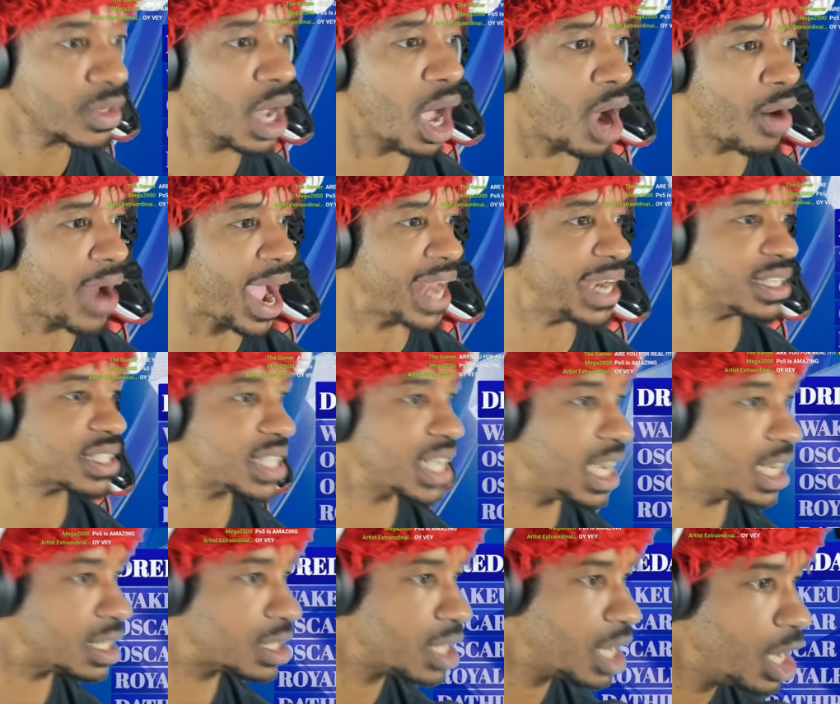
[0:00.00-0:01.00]
All right, it
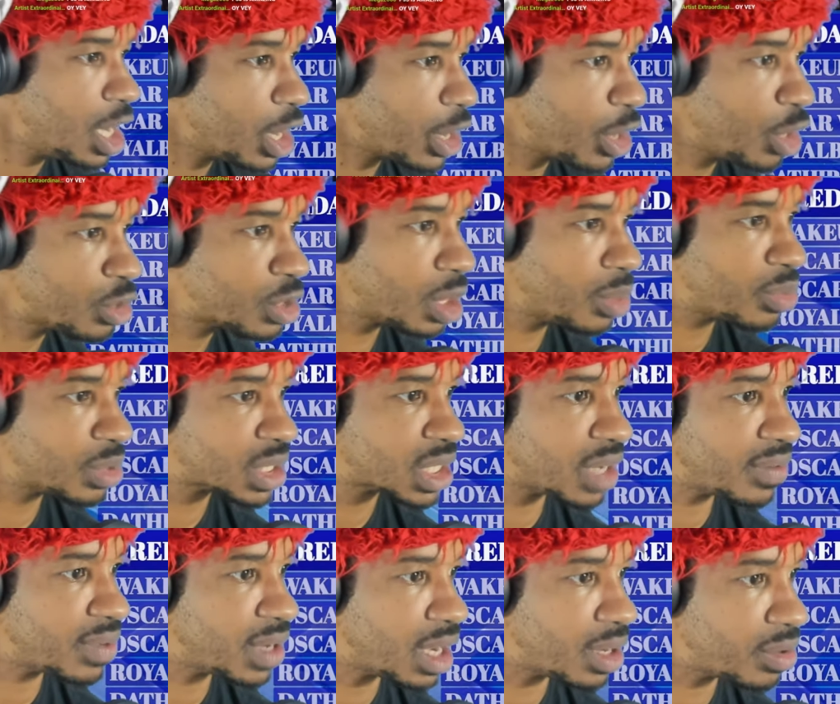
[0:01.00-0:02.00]
says YouTube
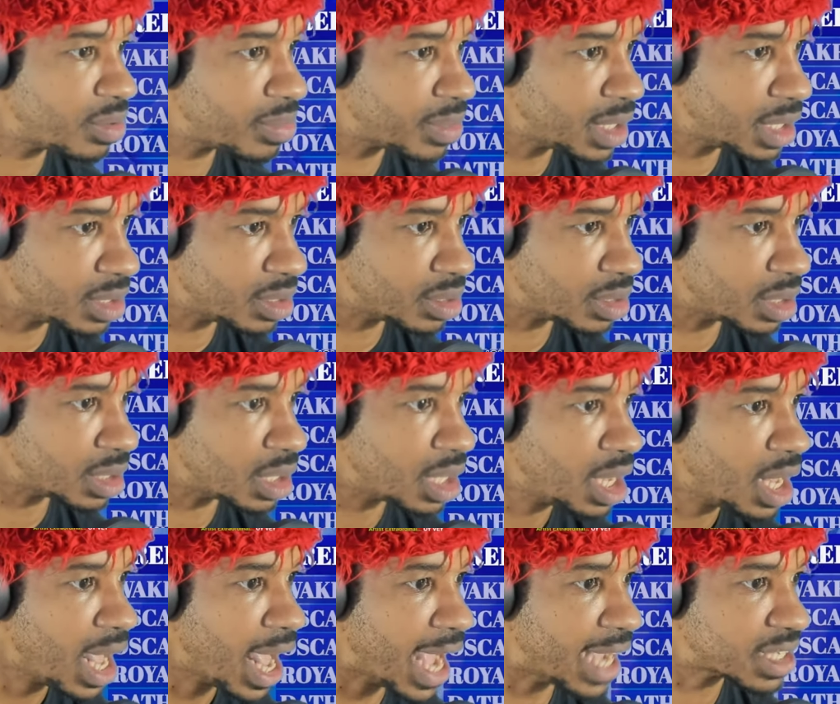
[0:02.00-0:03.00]
receiving
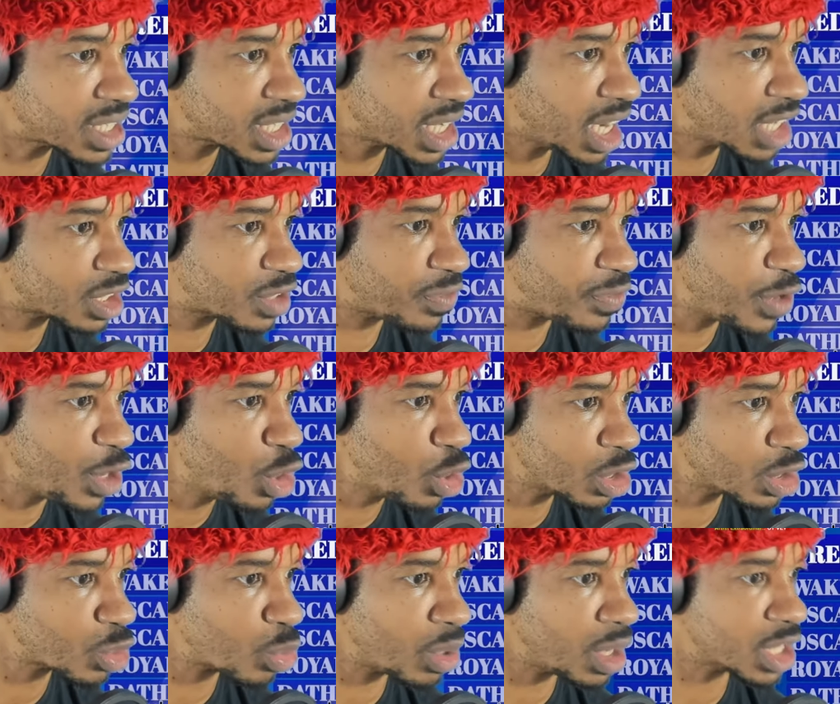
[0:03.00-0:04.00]
as such,
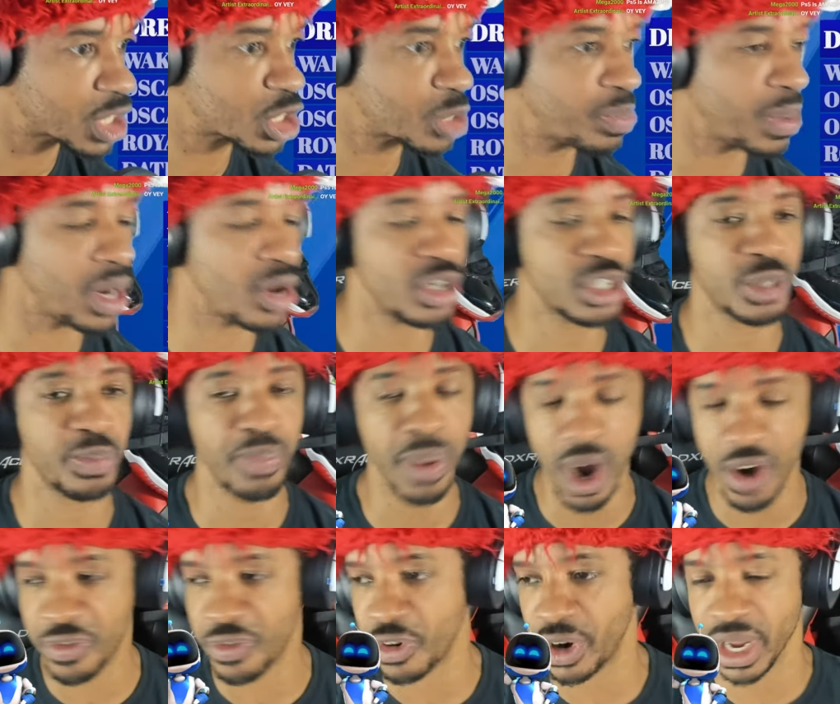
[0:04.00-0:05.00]
viewers will experience
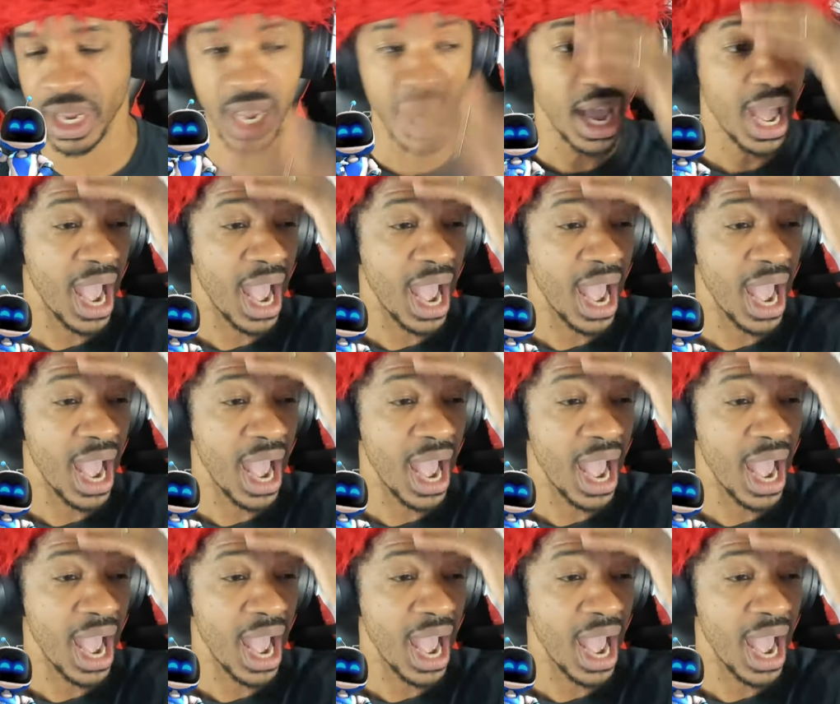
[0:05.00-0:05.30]
buffering.